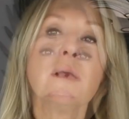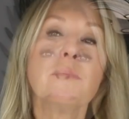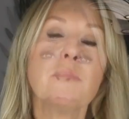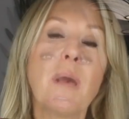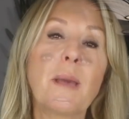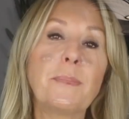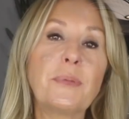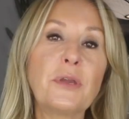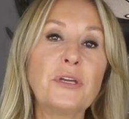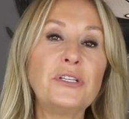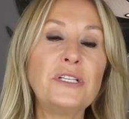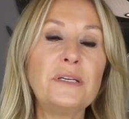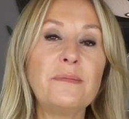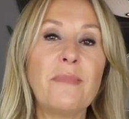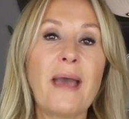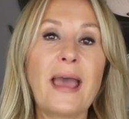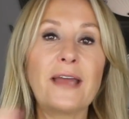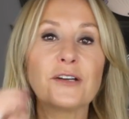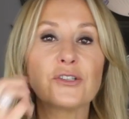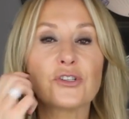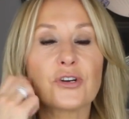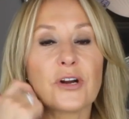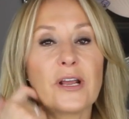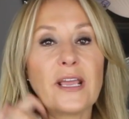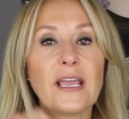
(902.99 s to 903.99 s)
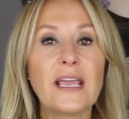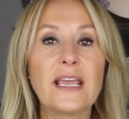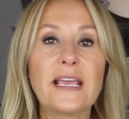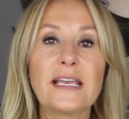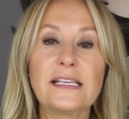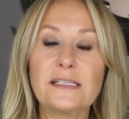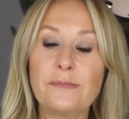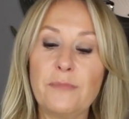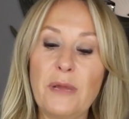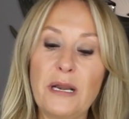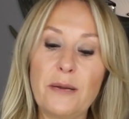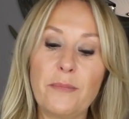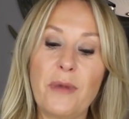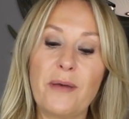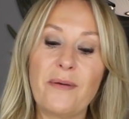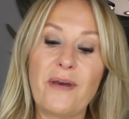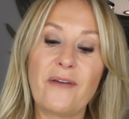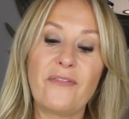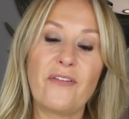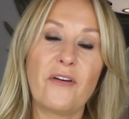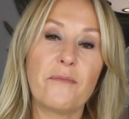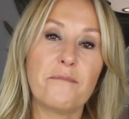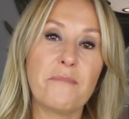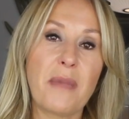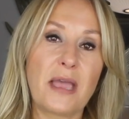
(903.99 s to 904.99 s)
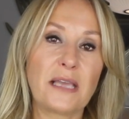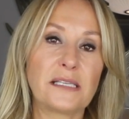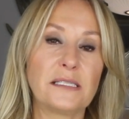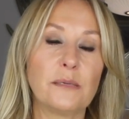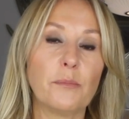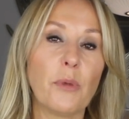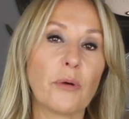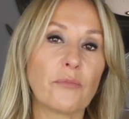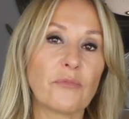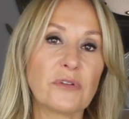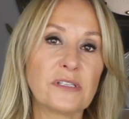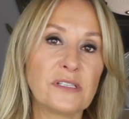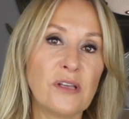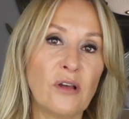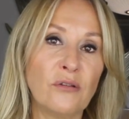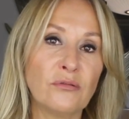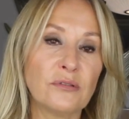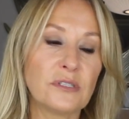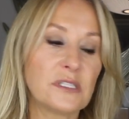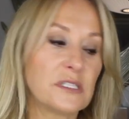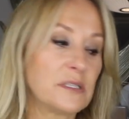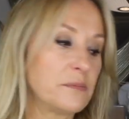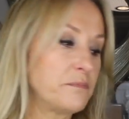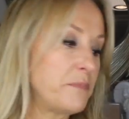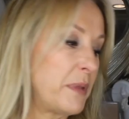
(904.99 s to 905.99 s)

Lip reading: My beauty mantra is minimum effort, maximum results,